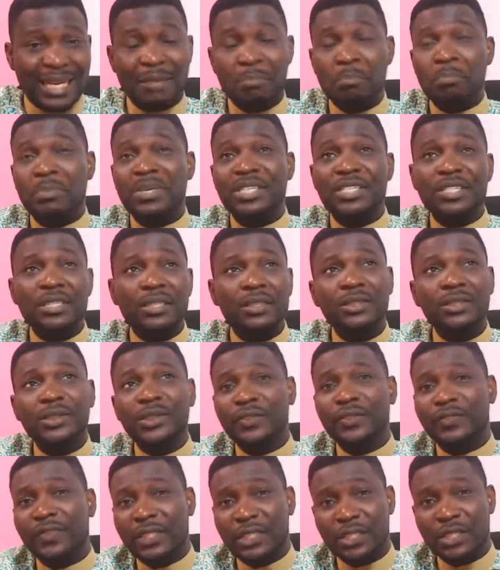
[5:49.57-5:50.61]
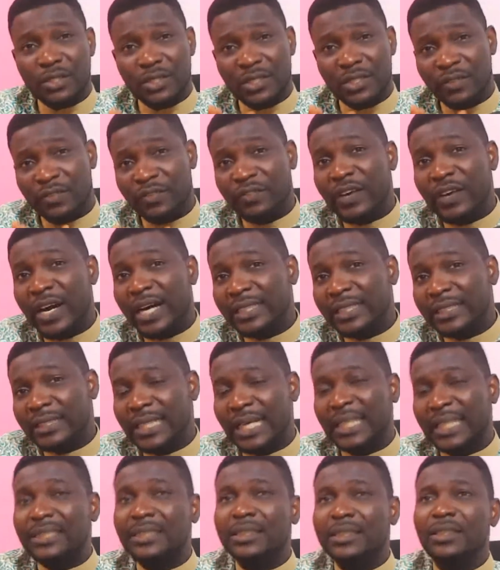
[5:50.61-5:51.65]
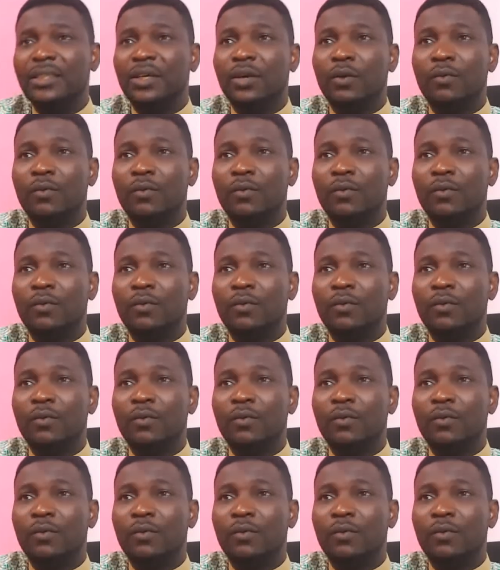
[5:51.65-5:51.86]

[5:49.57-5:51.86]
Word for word: I'm basically referring to the fact that